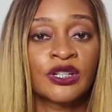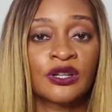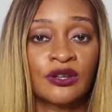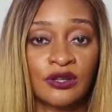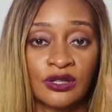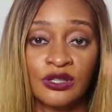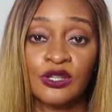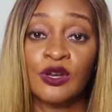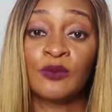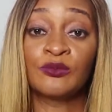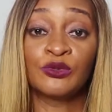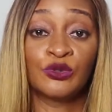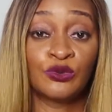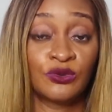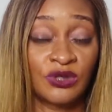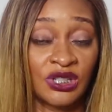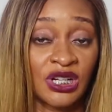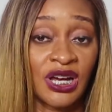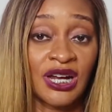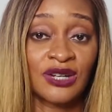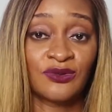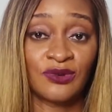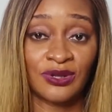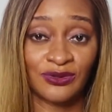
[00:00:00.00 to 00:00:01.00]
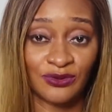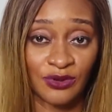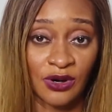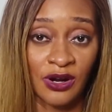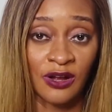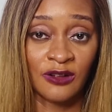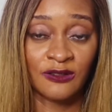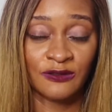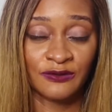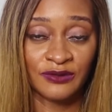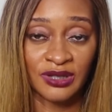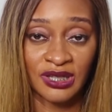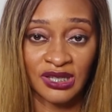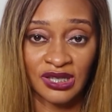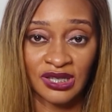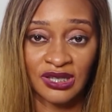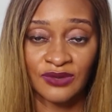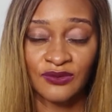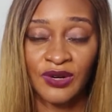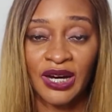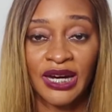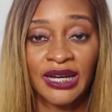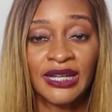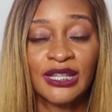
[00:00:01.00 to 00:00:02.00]
But some do charge withdrawal fees,
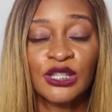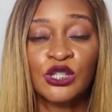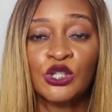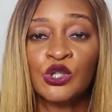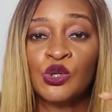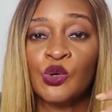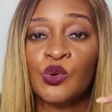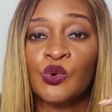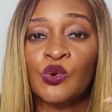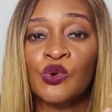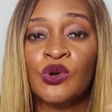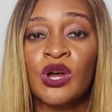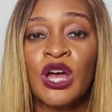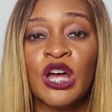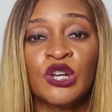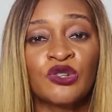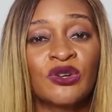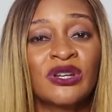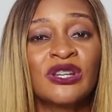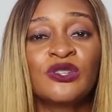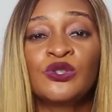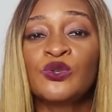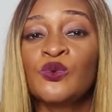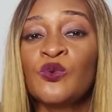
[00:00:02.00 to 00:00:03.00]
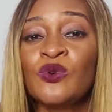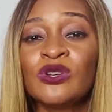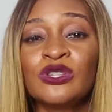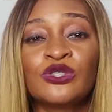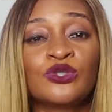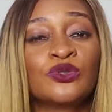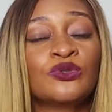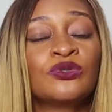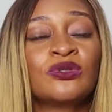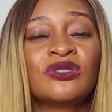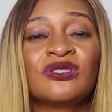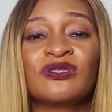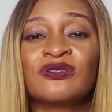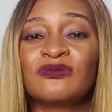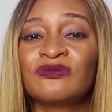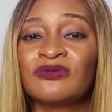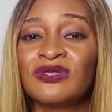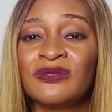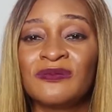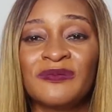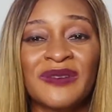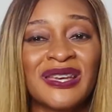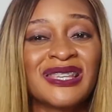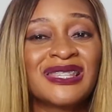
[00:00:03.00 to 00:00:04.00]
right? So 2212,
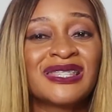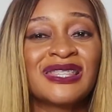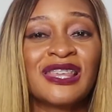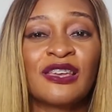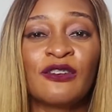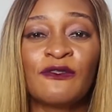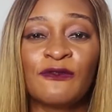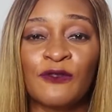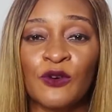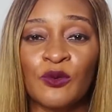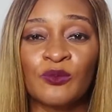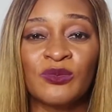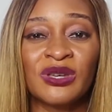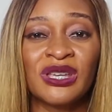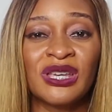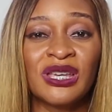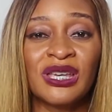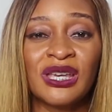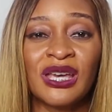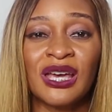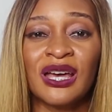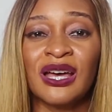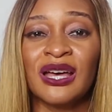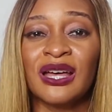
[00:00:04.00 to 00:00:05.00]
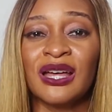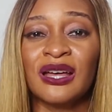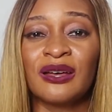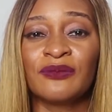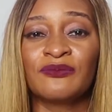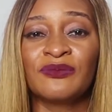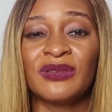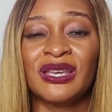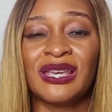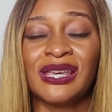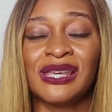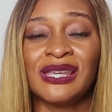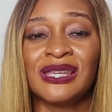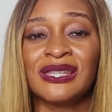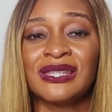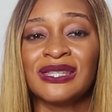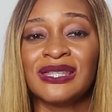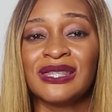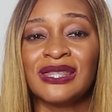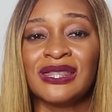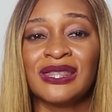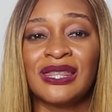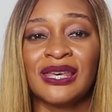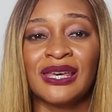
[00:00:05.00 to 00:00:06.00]
the best thing for me
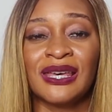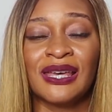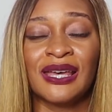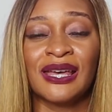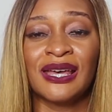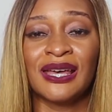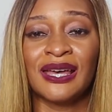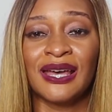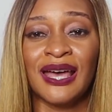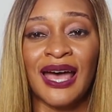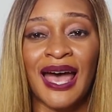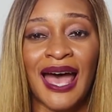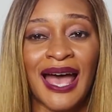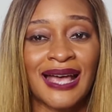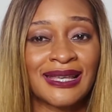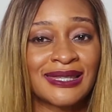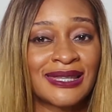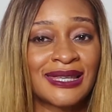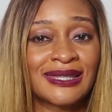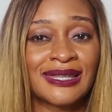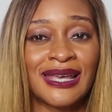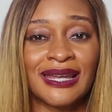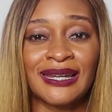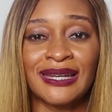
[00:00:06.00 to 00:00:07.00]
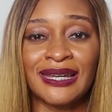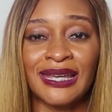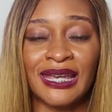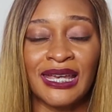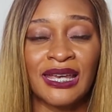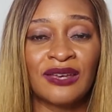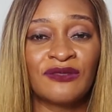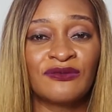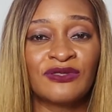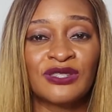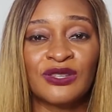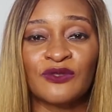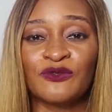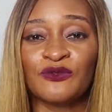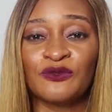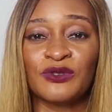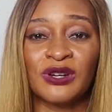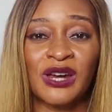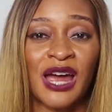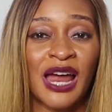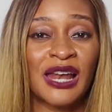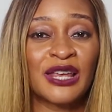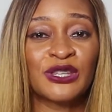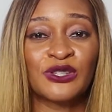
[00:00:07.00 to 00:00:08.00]
is the access that it gives,
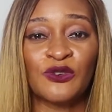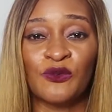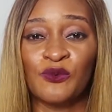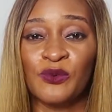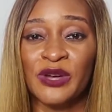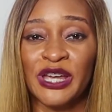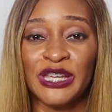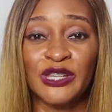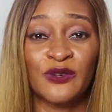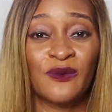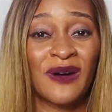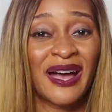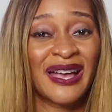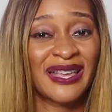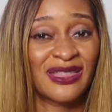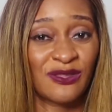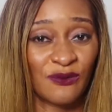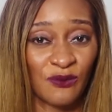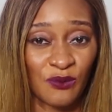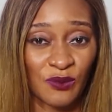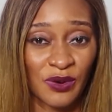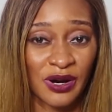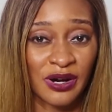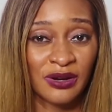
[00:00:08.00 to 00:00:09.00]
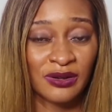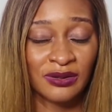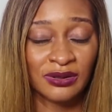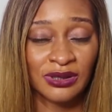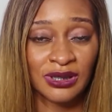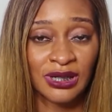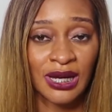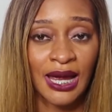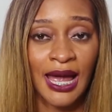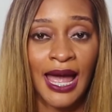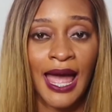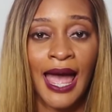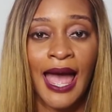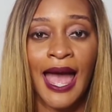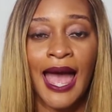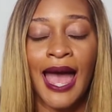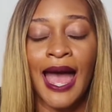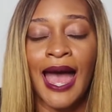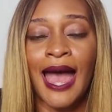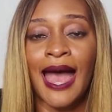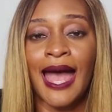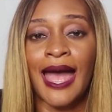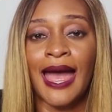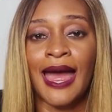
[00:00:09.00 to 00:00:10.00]
regardless of where you are in the world,
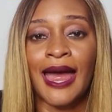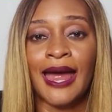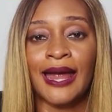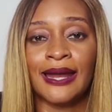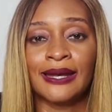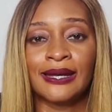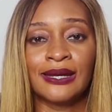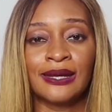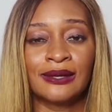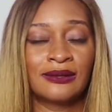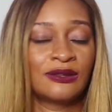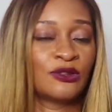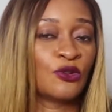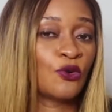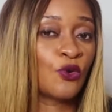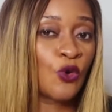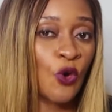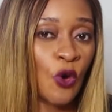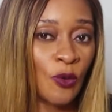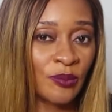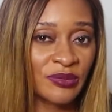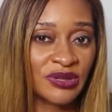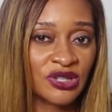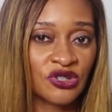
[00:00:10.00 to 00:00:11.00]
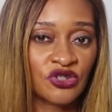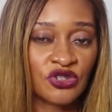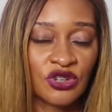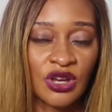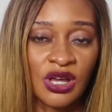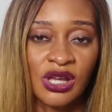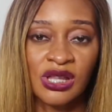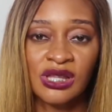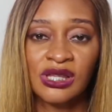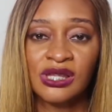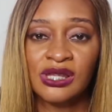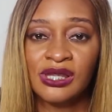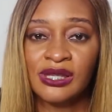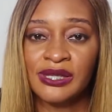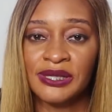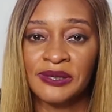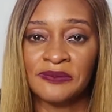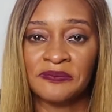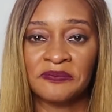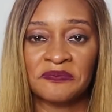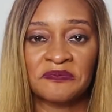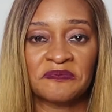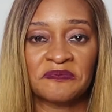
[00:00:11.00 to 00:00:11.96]
and no commissions.